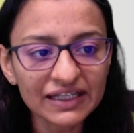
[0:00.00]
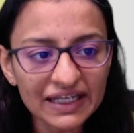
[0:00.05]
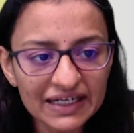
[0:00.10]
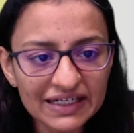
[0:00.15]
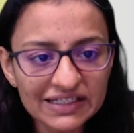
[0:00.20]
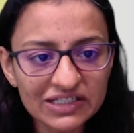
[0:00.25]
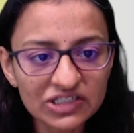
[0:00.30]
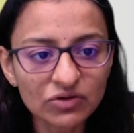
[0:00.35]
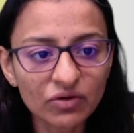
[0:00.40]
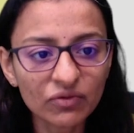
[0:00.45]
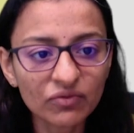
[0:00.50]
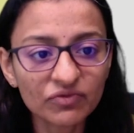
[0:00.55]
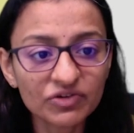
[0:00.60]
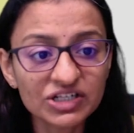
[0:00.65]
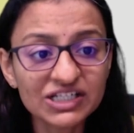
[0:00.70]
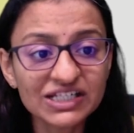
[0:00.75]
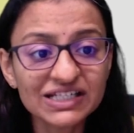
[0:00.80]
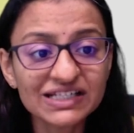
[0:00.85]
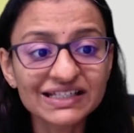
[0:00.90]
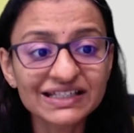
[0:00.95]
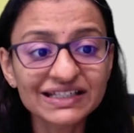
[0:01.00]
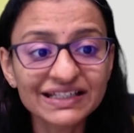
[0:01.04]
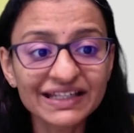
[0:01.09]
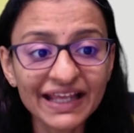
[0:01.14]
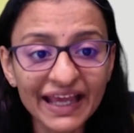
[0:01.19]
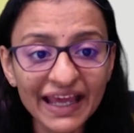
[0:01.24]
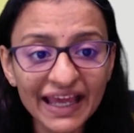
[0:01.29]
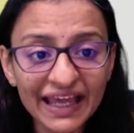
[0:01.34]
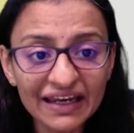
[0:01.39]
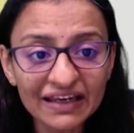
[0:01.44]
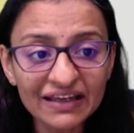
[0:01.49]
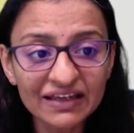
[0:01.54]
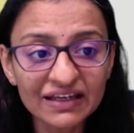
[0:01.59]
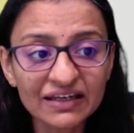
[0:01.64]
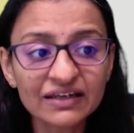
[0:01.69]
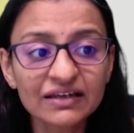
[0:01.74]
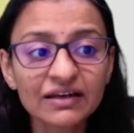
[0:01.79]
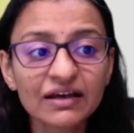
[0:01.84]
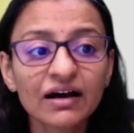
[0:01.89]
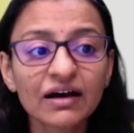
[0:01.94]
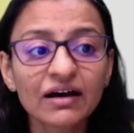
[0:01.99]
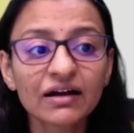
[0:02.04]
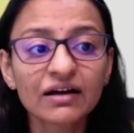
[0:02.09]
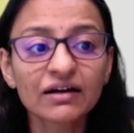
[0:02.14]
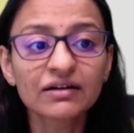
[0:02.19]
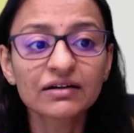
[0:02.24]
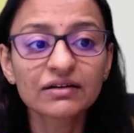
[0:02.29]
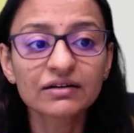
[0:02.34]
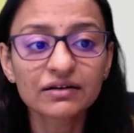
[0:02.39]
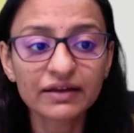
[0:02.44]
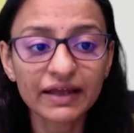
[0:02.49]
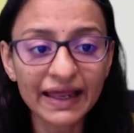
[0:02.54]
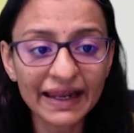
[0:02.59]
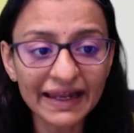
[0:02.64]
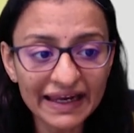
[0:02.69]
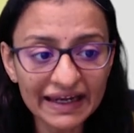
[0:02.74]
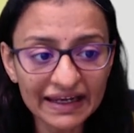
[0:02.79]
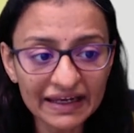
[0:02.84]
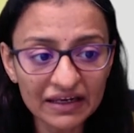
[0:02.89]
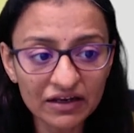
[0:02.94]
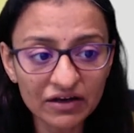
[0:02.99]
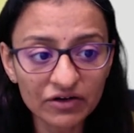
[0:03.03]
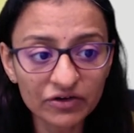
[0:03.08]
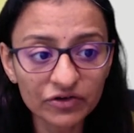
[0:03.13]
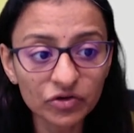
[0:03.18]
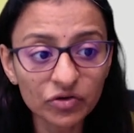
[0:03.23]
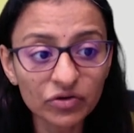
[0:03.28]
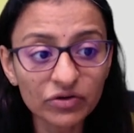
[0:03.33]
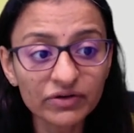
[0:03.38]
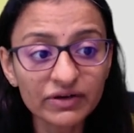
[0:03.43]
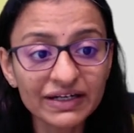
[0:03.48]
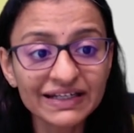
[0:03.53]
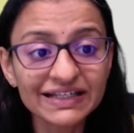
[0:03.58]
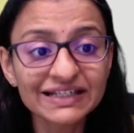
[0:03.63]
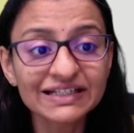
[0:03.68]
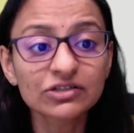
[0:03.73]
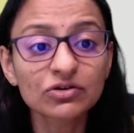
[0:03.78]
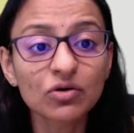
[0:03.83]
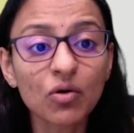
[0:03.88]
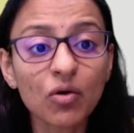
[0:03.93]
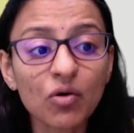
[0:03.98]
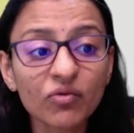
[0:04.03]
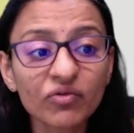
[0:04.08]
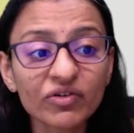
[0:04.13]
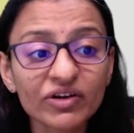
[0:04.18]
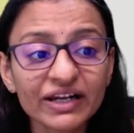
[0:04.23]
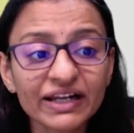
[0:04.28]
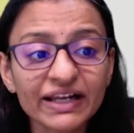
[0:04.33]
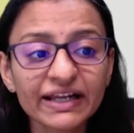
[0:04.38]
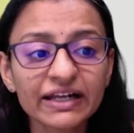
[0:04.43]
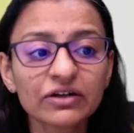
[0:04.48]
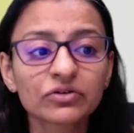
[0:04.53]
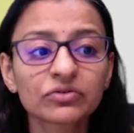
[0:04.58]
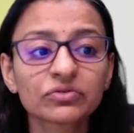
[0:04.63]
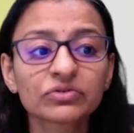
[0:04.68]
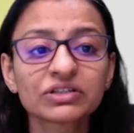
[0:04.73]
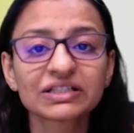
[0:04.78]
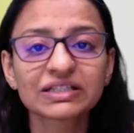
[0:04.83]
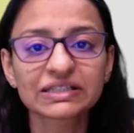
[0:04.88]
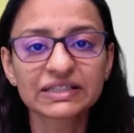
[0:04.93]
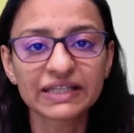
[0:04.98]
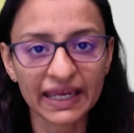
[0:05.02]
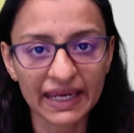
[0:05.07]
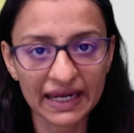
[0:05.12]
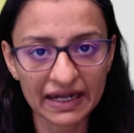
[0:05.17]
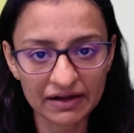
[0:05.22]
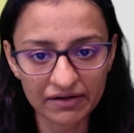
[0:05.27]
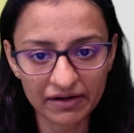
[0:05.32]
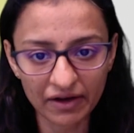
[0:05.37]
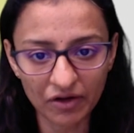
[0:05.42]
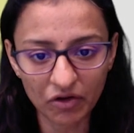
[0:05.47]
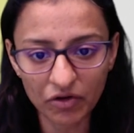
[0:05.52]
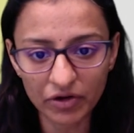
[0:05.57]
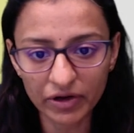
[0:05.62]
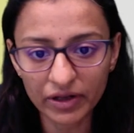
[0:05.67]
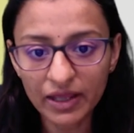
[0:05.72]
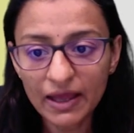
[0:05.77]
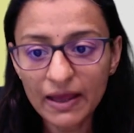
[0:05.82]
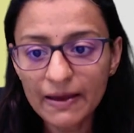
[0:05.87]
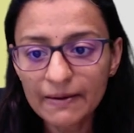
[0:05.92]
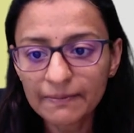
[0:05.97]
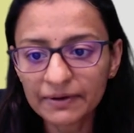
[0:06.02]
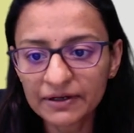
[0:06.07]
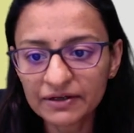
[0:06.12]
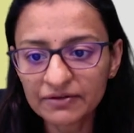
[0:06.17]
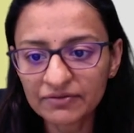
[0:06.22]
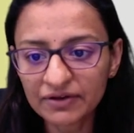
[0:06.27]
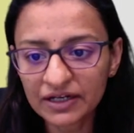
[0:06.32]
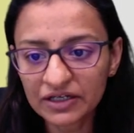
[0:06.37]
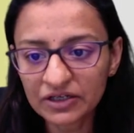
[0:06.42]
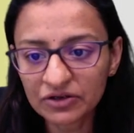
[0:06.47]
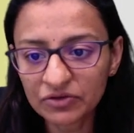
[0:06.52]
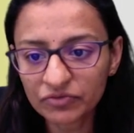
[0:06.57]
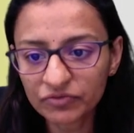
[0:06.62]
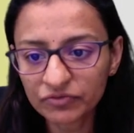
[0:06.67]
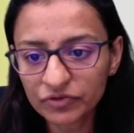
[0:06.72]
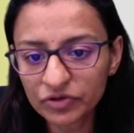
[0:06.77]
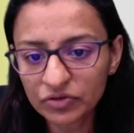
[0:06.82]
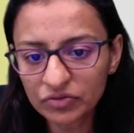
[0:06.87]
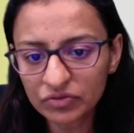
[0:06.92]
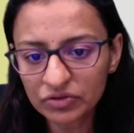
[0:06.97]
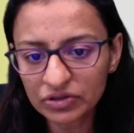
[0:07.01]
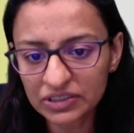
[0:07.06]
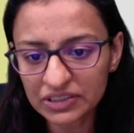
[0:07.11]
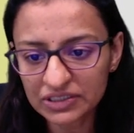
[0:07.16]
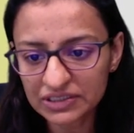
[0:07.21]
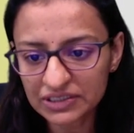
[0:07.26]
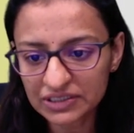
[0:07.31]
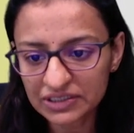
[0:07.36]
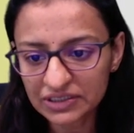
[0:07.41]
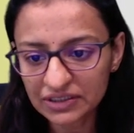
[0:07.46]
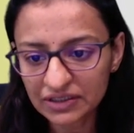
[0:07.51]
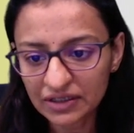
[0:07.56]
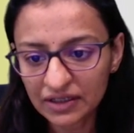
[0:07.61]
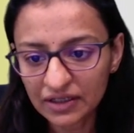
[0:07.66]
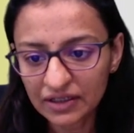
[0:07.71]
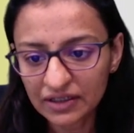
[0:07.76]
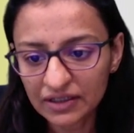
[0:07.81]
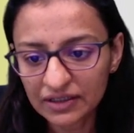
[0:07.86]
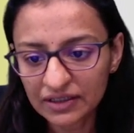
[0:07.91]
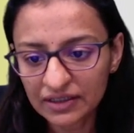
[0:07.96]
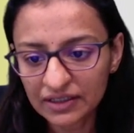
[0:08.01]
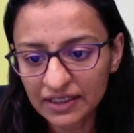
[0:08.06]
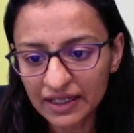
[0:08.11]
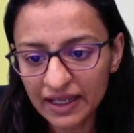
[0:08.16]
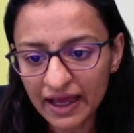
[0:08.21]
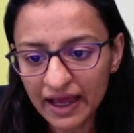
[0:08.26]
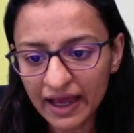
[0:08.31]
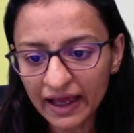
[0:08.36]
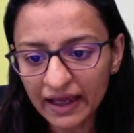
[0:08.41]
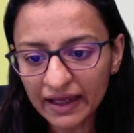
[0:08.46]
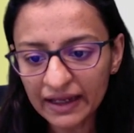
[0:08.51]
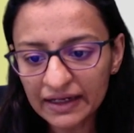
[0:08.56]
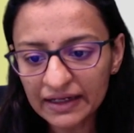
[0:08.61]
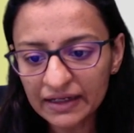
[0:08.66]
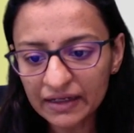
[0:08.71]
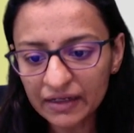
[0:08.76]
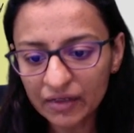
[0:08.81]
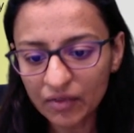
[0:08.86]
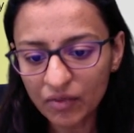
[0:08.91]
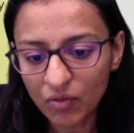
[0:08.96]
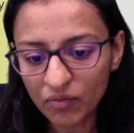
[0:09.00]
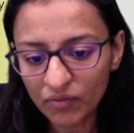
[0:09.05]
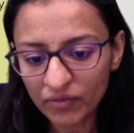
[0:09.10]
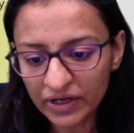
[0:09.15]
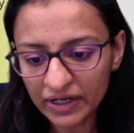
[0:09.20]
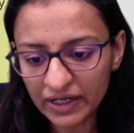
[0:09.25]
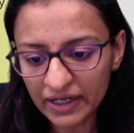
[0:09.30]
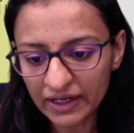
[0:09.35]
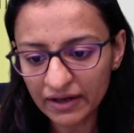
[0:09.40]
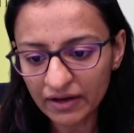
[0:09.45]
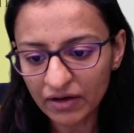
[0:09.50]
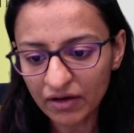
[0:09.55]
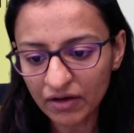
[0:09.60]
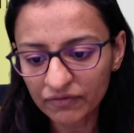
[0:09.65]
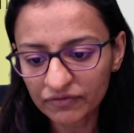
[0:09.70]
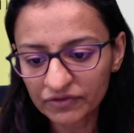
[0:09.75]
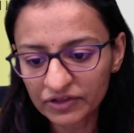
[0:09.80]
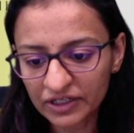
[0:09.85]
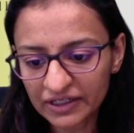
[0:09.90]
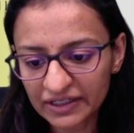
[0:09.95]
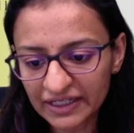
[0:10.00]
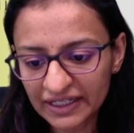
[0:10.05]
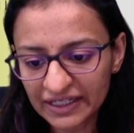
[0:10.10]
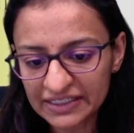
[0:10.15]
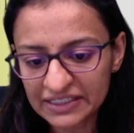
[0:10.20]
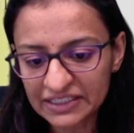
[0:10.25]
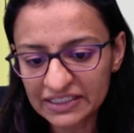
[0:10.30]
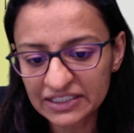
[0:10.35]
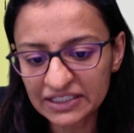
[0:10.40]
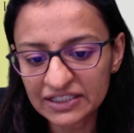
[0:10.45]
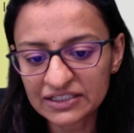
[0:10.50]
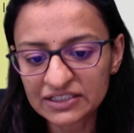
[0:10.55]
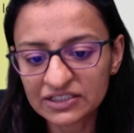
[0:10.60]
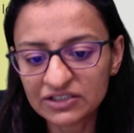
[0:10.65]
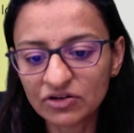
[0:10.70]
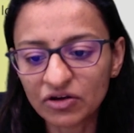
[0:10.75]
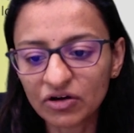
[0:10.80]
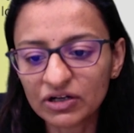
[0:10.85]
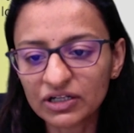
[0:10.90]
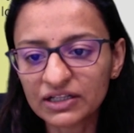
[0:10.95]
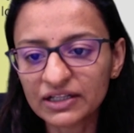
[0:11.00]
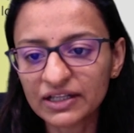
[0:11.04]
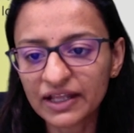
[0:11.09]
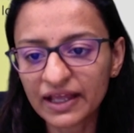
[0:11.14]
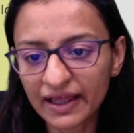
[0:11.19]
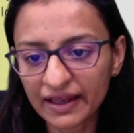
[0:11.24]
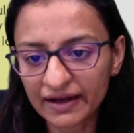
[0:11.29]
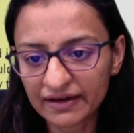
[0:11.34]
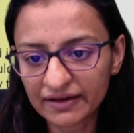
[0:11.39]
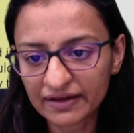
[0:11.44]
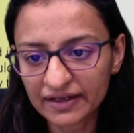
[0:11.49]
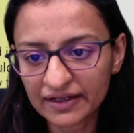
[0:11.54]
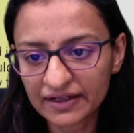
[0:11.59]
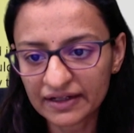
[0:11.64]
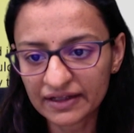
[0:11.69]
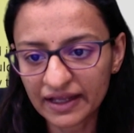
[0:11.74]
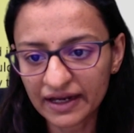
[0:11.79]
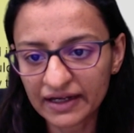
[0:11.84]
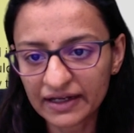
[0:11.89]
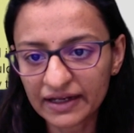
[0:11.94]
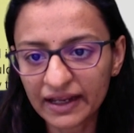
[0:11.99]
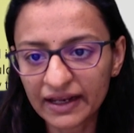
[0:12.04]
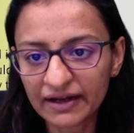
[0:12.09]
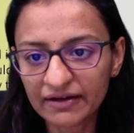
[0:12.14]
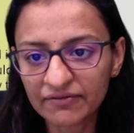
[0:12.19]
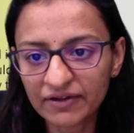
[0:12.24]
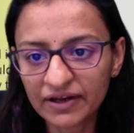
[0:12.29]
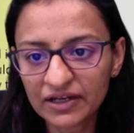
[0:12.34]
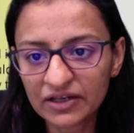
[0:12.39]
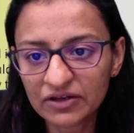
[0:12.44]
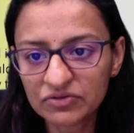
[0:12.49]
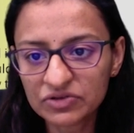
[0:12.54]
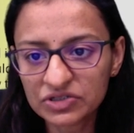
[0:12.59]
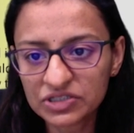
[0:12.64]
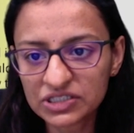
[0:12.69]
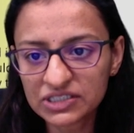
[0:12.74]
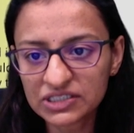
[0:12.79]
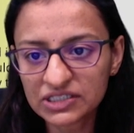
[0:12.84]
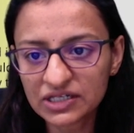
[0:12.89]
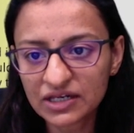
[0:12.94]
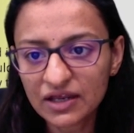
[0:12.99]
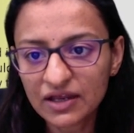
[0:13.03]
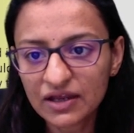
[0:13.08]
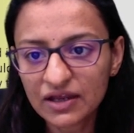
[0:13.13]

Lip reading: text which is there in a gallery control, it is overlaid to the second record. But when you view this, the height overlay of the text is not there in that, and when you just